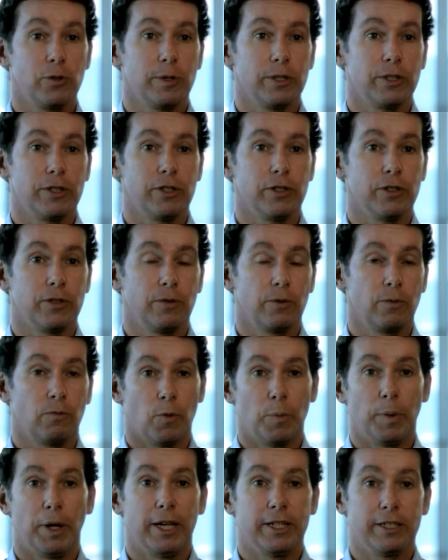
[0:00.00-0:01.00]
is just
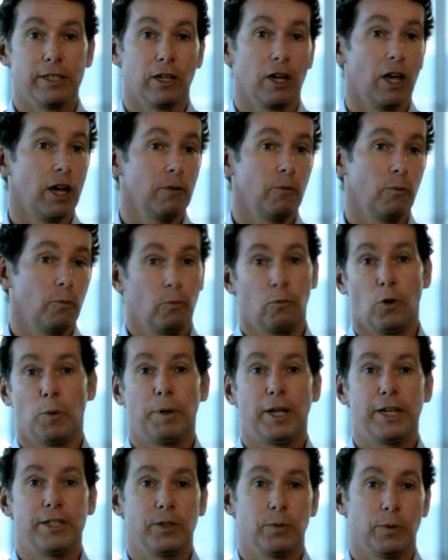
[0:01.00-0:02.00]
replace it
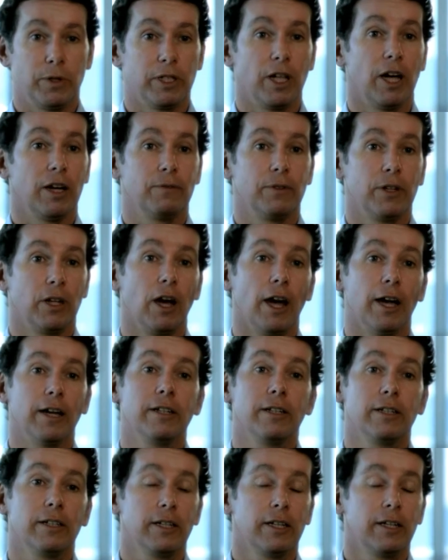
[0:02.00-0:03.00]
with like for
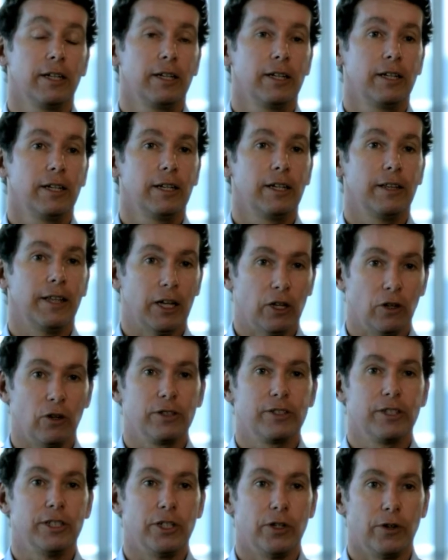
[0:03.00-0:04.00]
like. And that
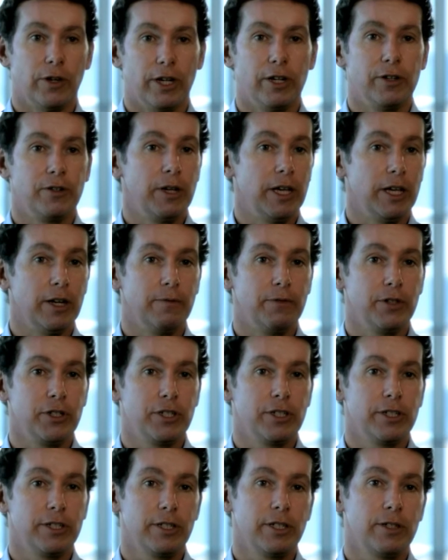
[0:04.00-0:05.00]
locks in your
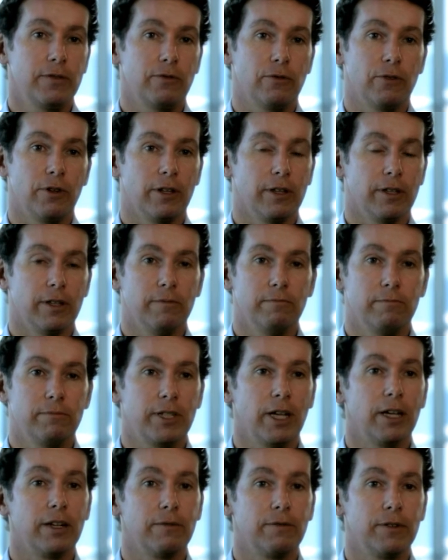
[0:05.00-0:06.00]
inefficiencies for another
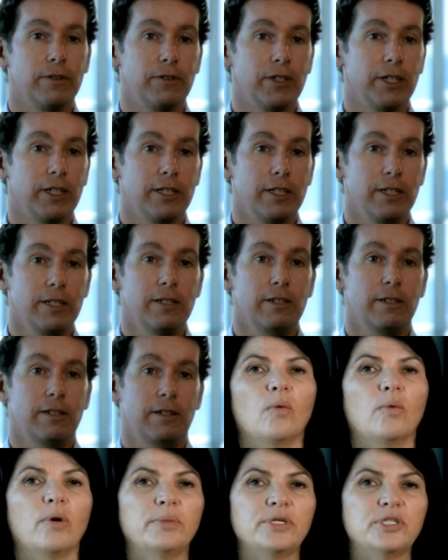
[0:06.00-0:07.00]
10 to 15 years.
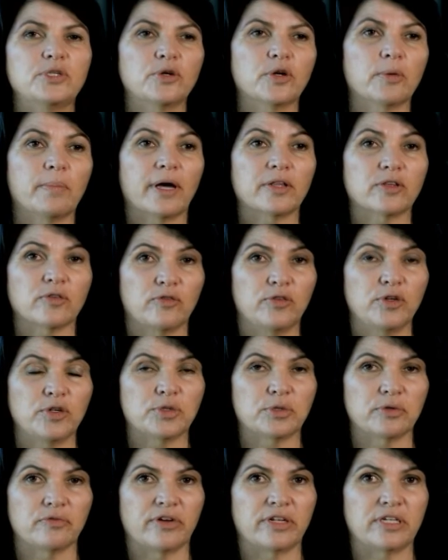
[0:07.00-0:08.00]
When we talk about the
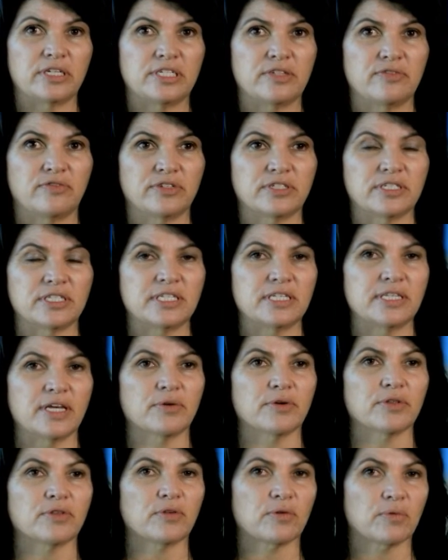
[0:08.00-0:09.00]
future of energy efficiency,
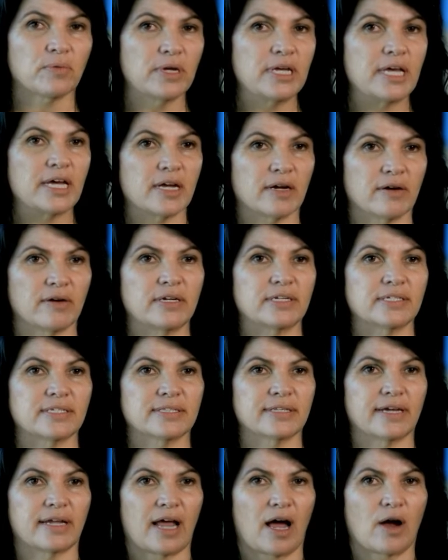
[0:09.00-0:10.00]
there are three areas
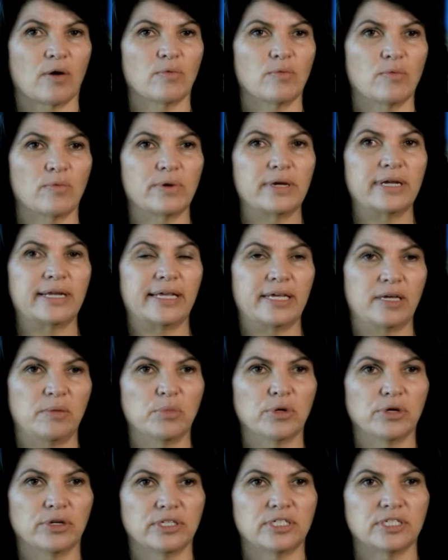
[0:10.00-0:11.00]
that are really
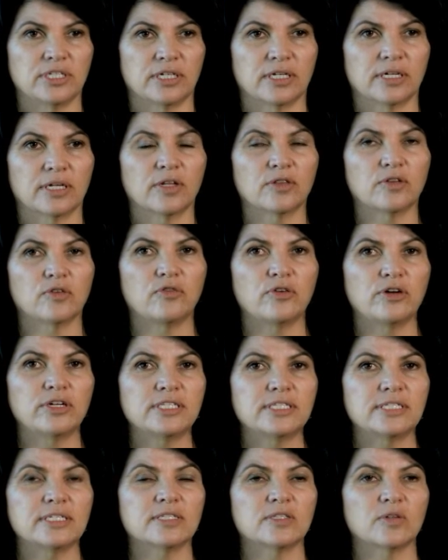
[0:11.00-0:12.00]
emerging. The
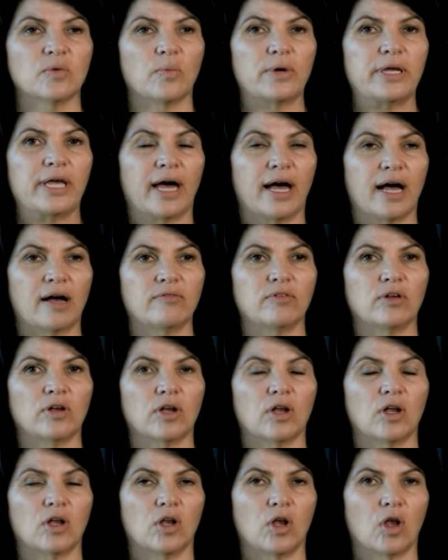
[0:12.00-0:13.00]
first is that we have
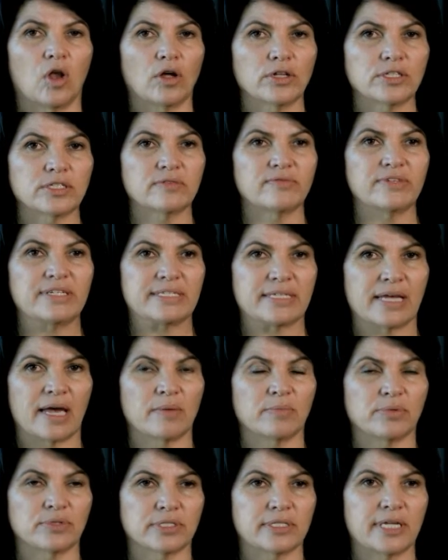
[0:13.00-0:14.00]
lots of
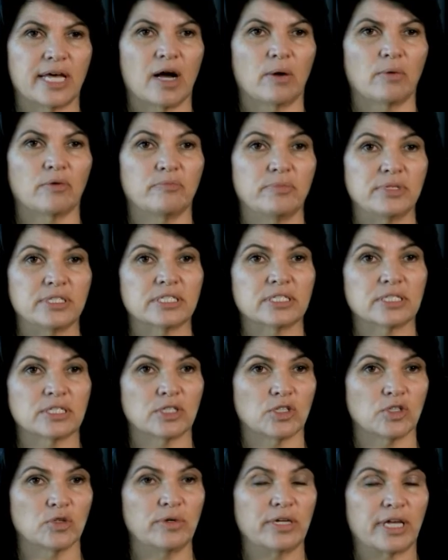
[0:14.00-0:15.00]
examples now of
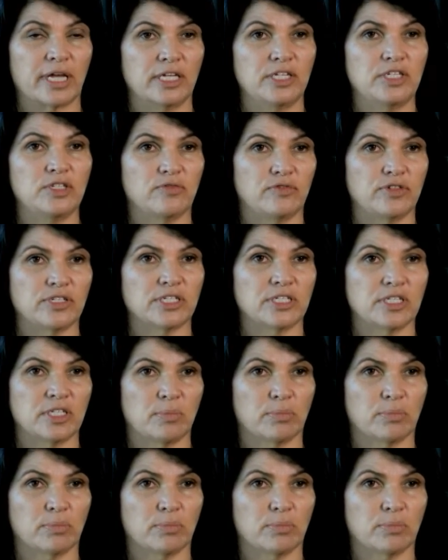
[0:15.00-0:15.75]
businesses doing energy efficiency